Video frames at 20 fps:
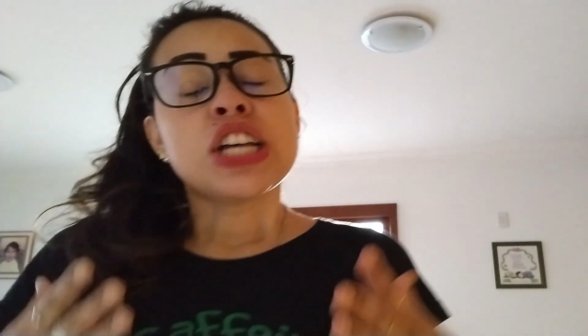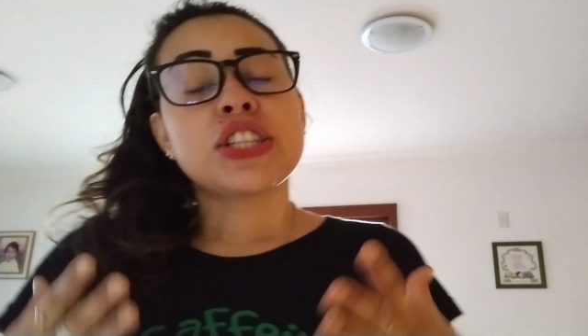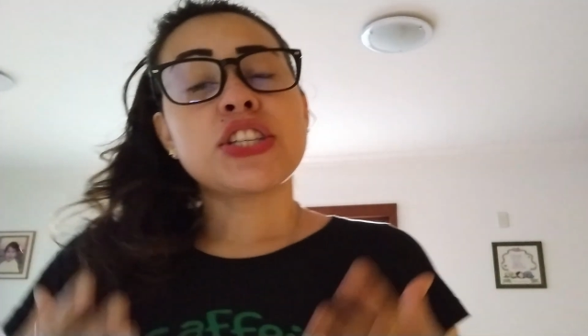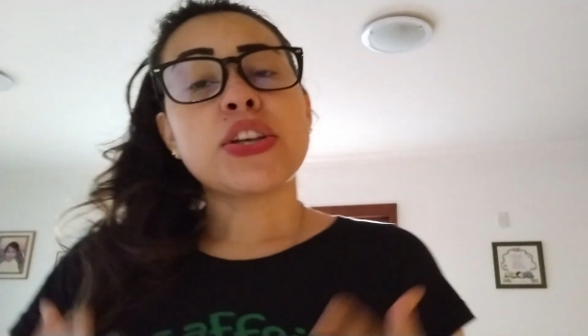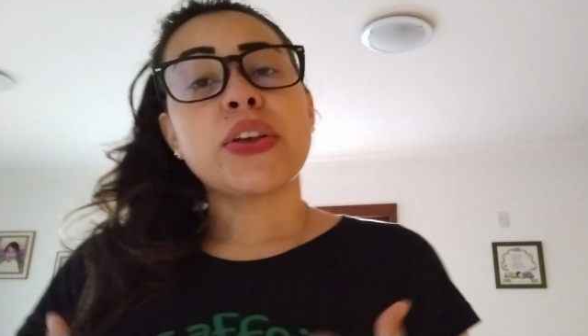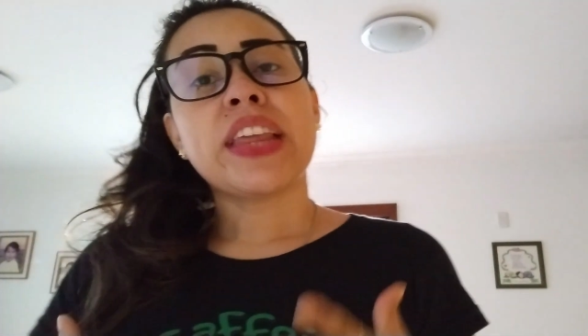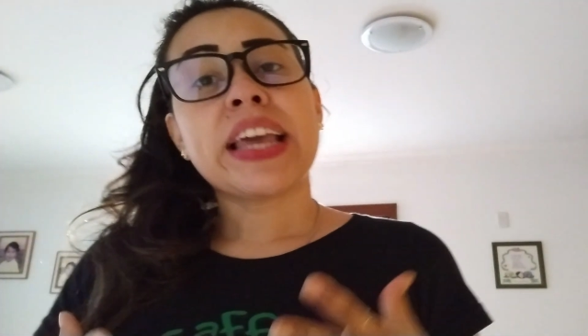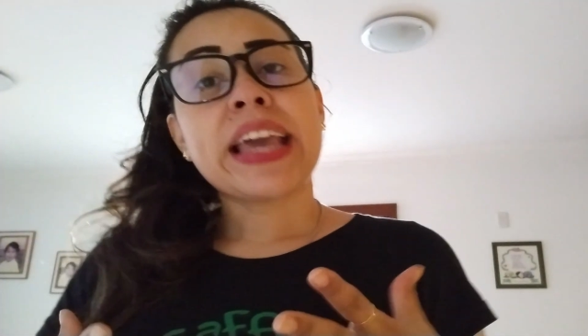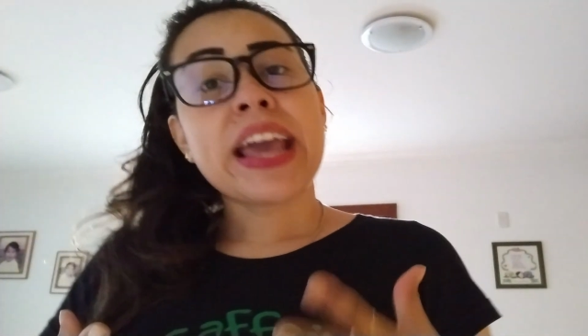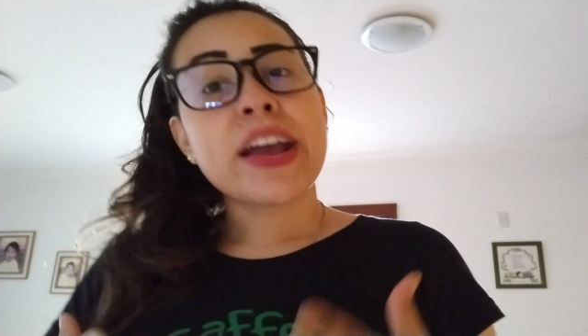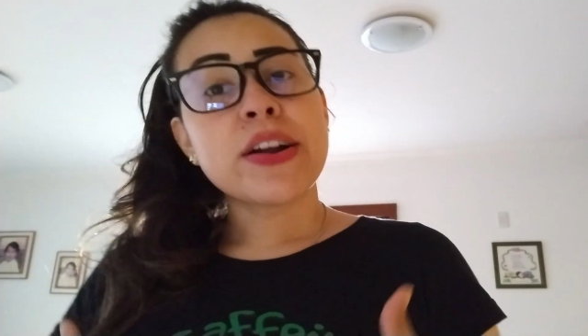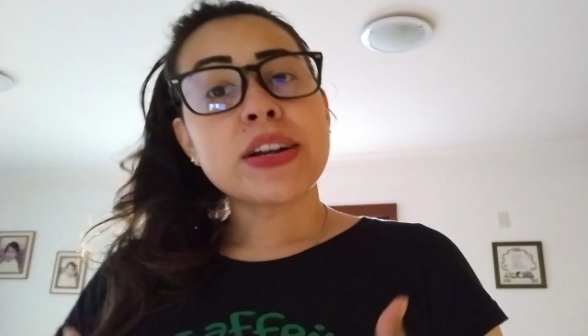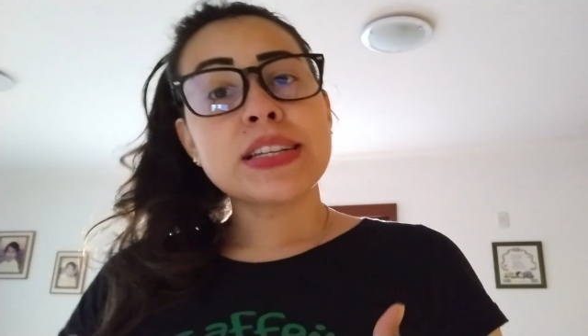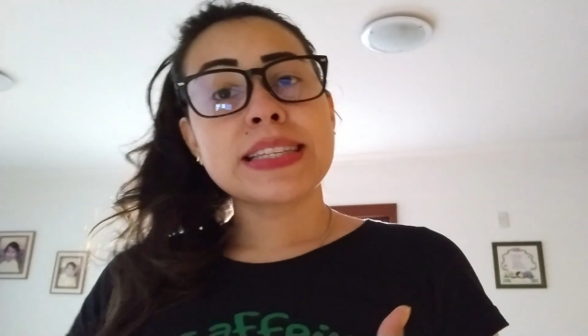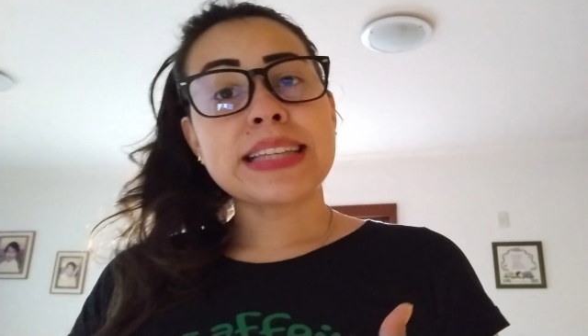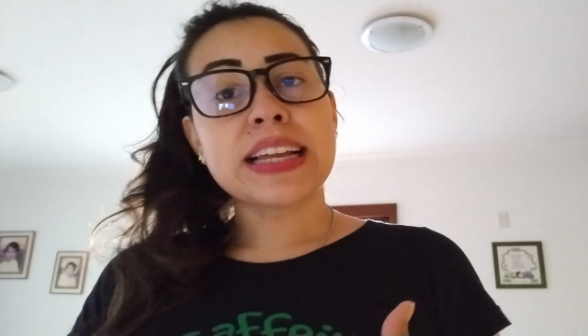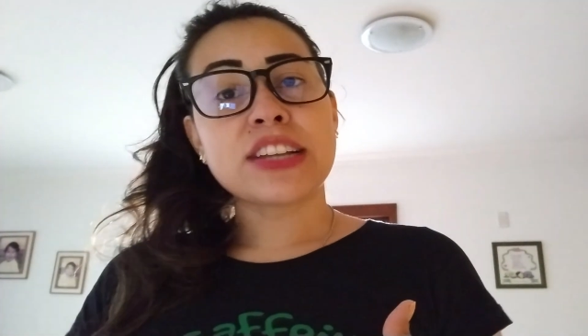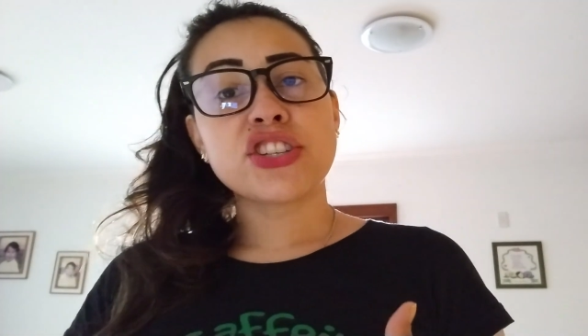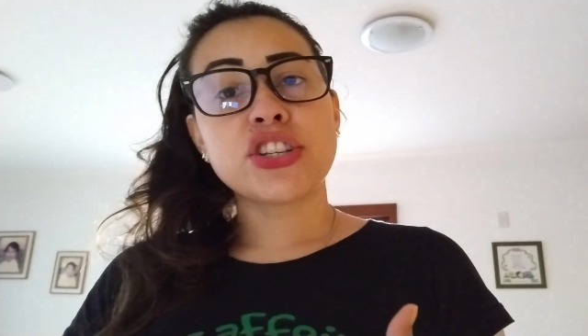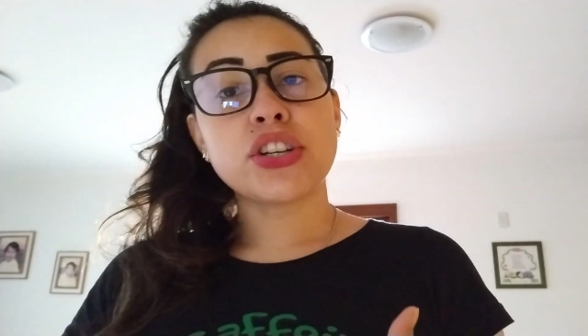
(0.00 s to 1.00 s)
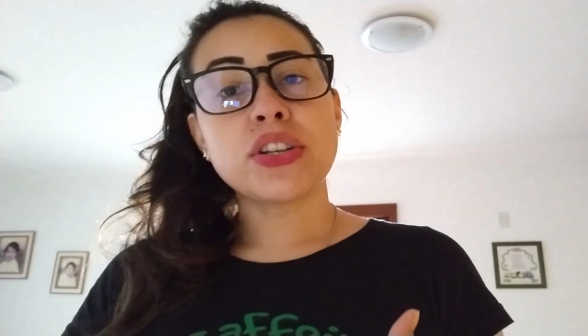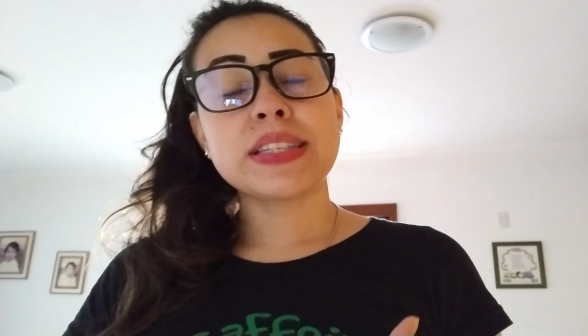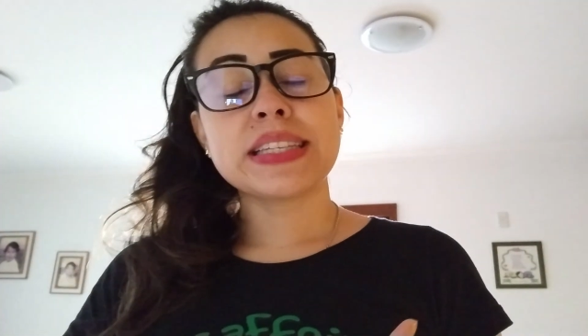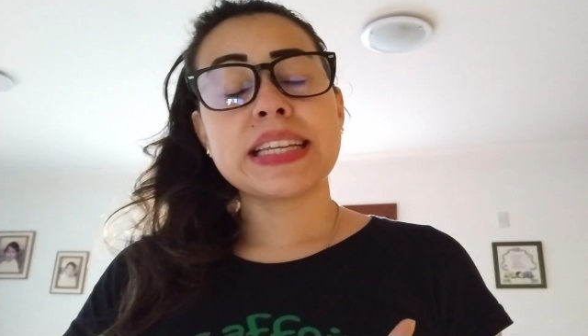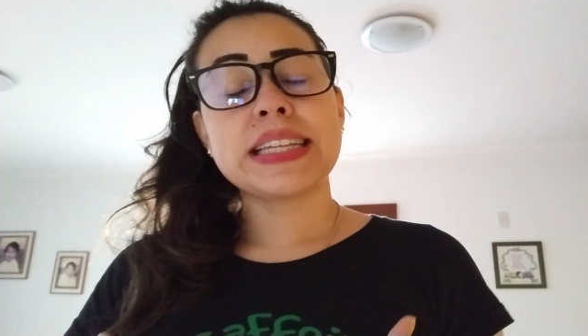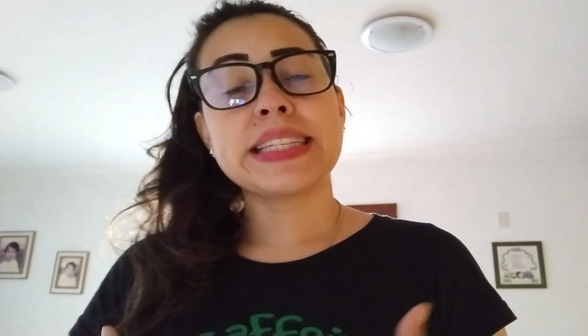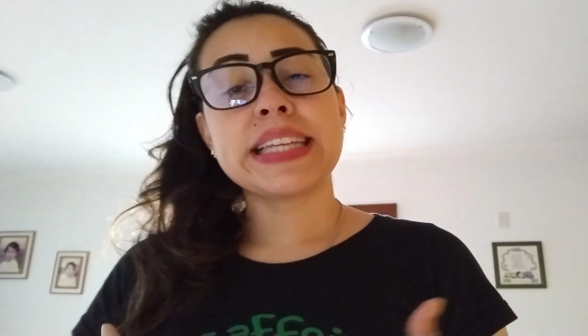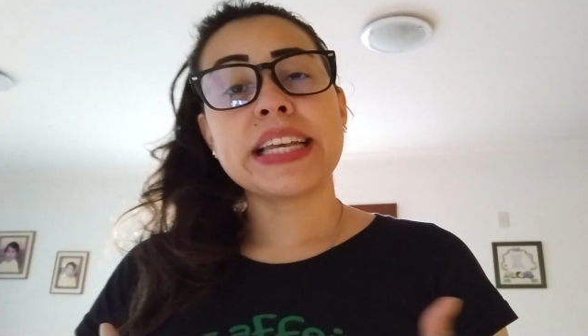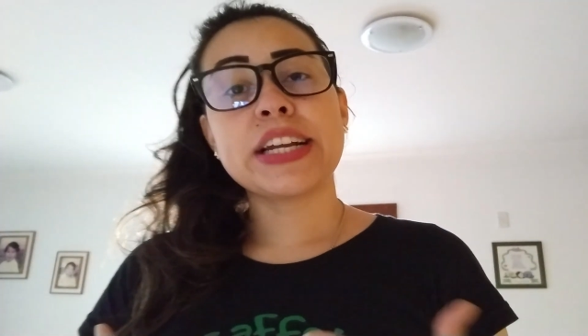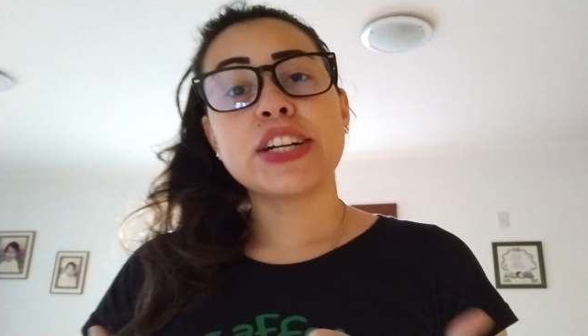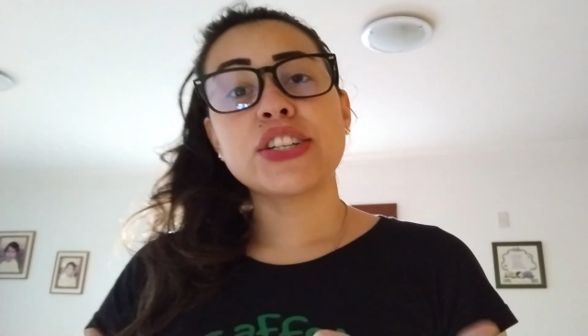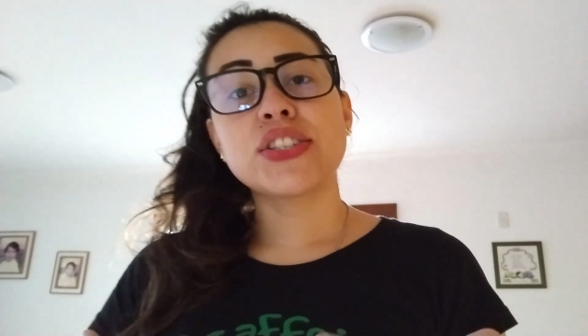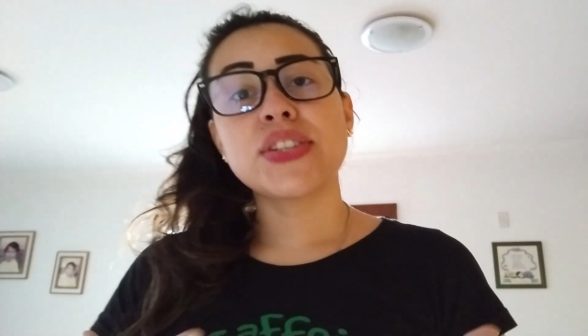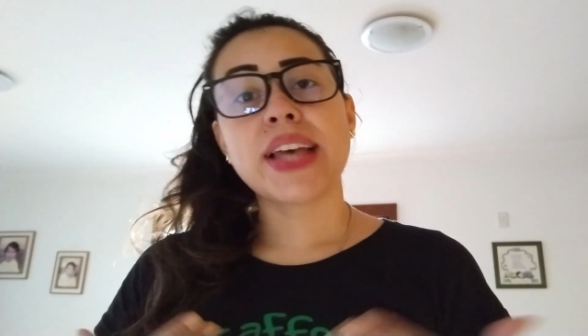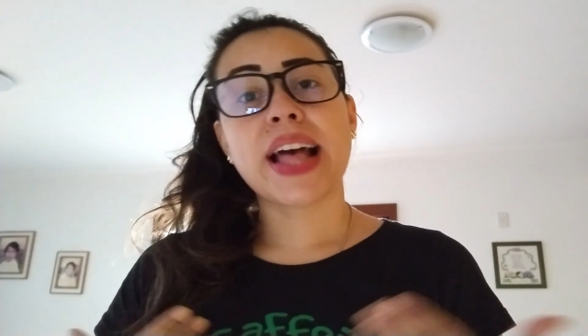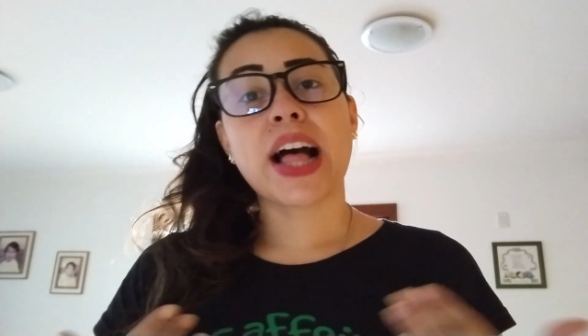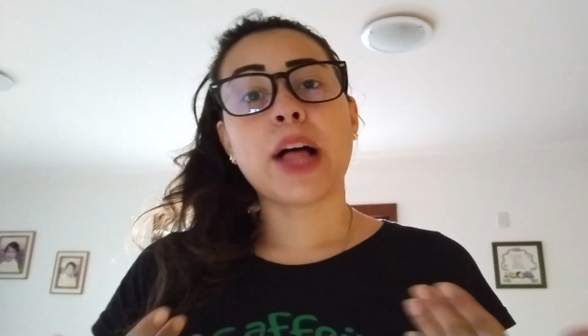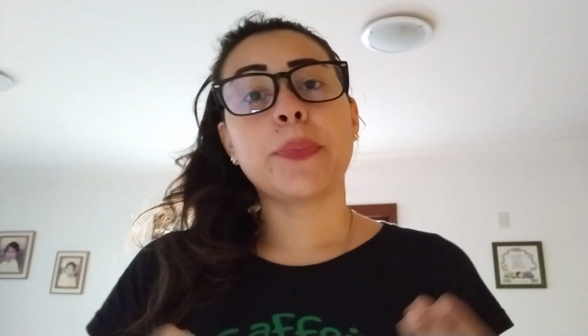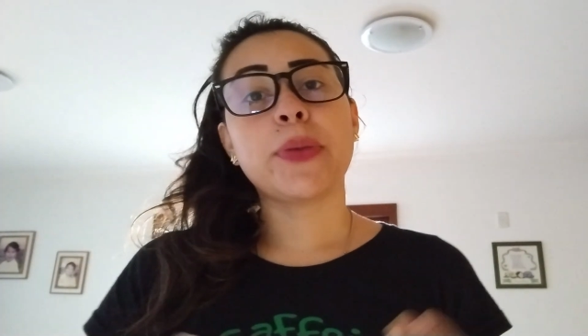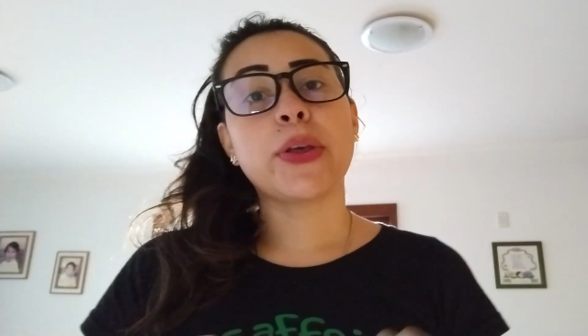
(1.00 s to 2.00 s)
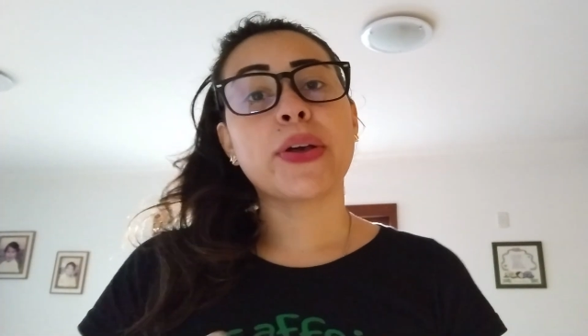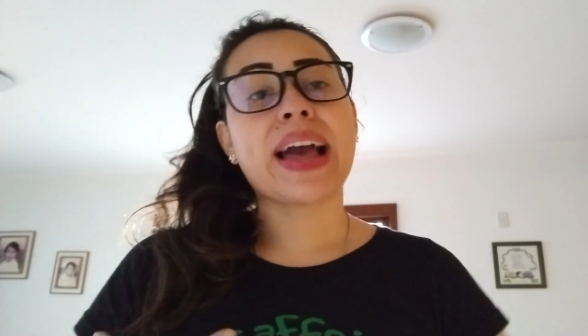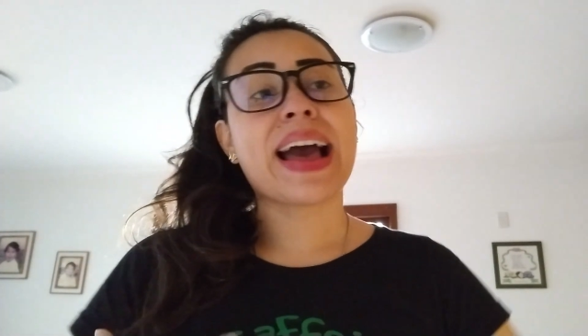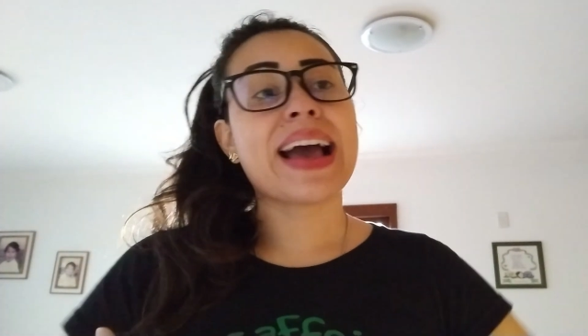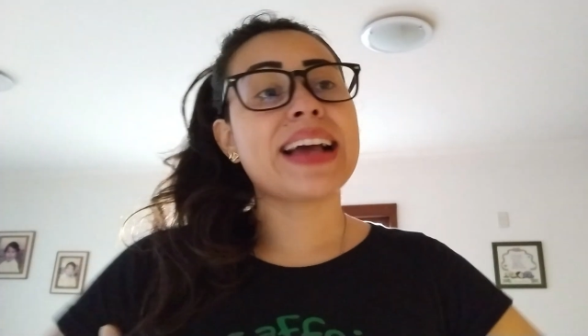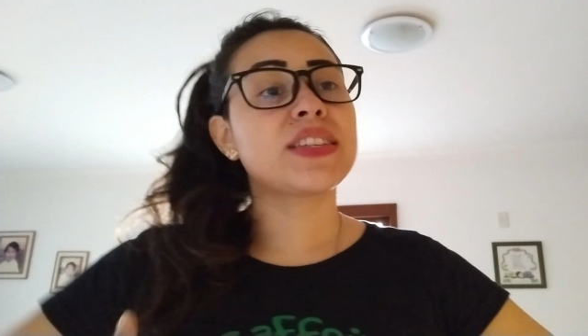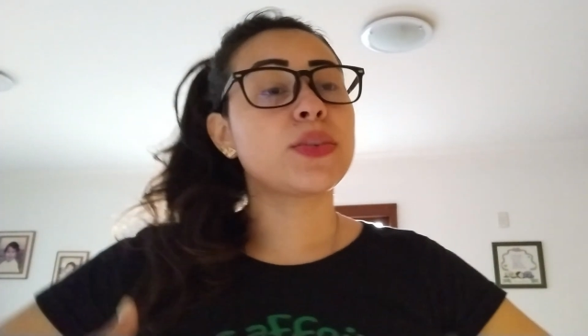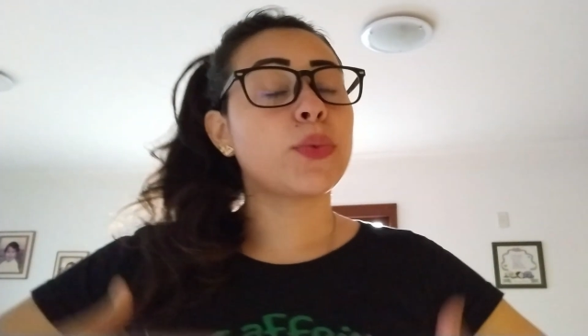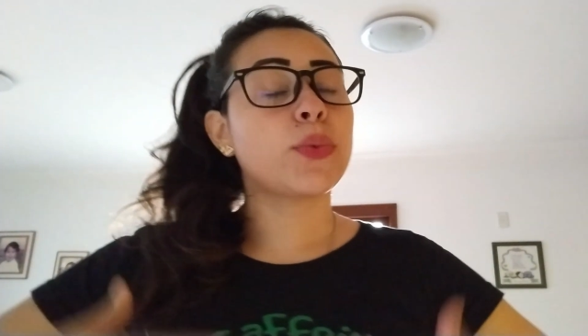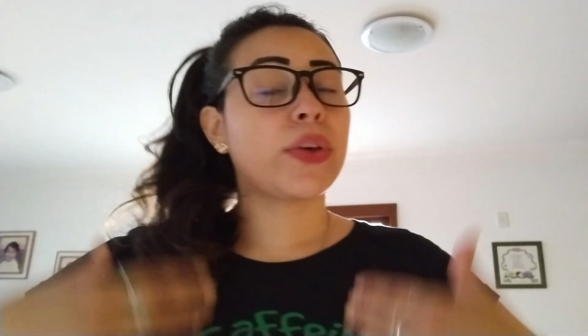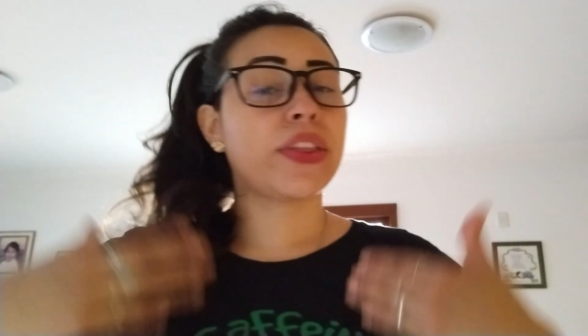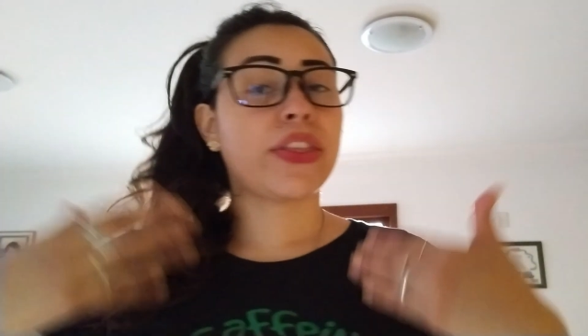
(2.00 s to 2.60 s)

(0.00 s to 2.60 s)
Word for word: So the Kerassentials is here to help you guys